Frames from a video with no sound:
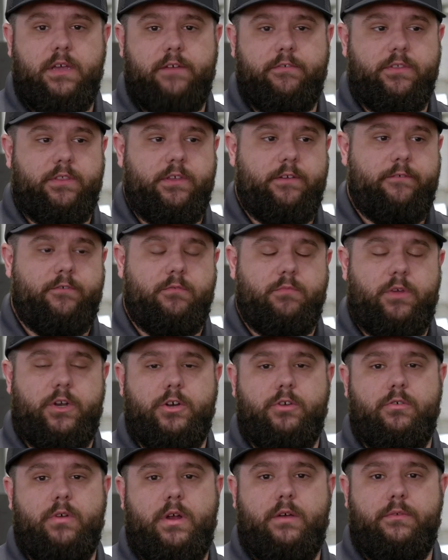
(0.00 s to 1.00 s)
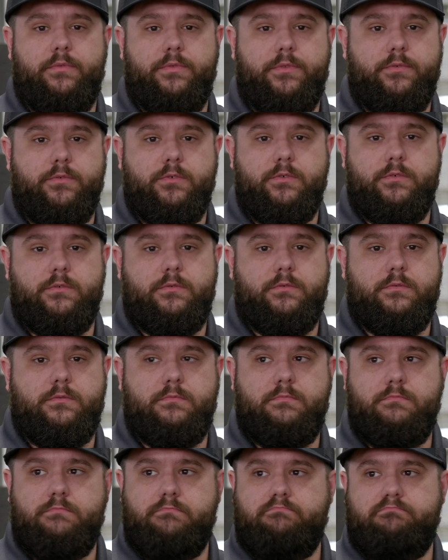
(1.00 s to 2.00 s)
everything from underground
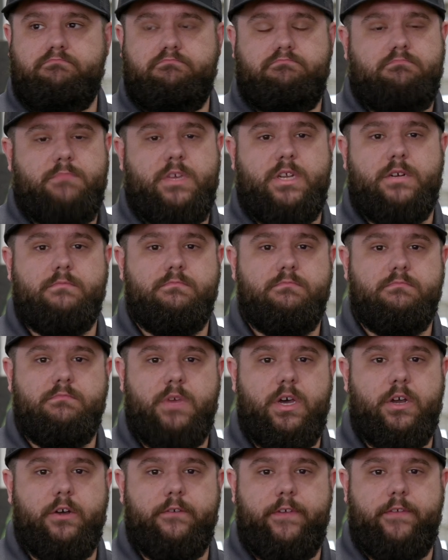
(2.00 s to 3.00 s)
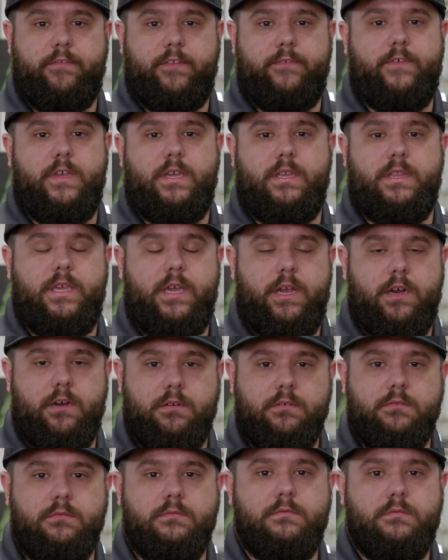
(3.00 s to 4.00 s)
through 150 feet in the
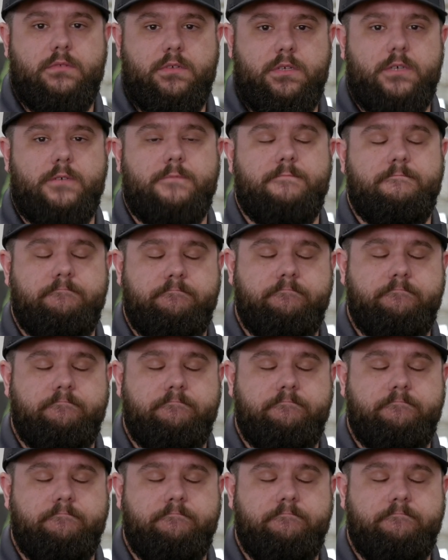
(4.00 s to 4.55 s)
air. So